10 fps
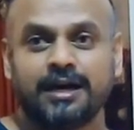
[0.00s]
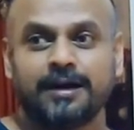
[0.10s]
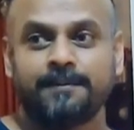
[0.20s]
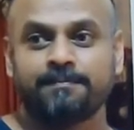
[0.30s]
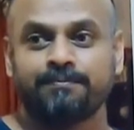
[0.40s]

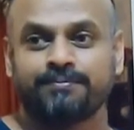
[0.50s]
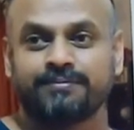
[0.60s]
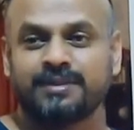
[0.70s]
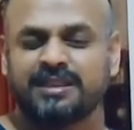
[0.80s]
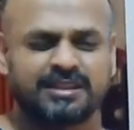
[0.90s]
Um,
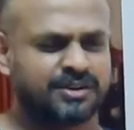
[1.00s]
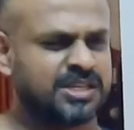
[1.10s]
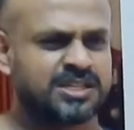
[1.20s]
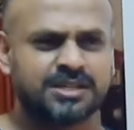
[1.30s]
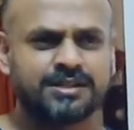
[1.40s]
the
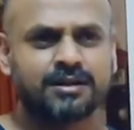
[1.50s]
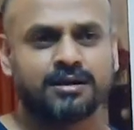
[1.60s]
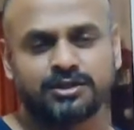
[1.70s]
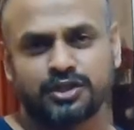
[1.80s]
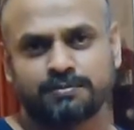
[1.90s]
recent
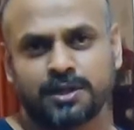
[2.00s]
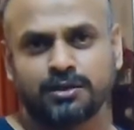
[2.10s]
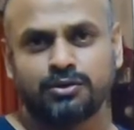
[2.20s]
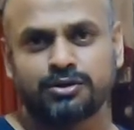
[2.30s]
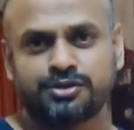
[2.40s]
uh,
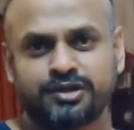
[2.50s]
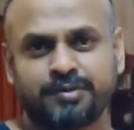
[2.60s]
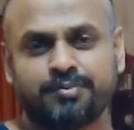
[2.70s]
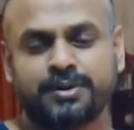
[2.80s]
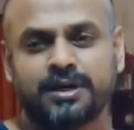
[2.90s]
Chikmagalur
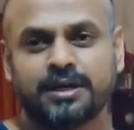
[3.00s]
trip,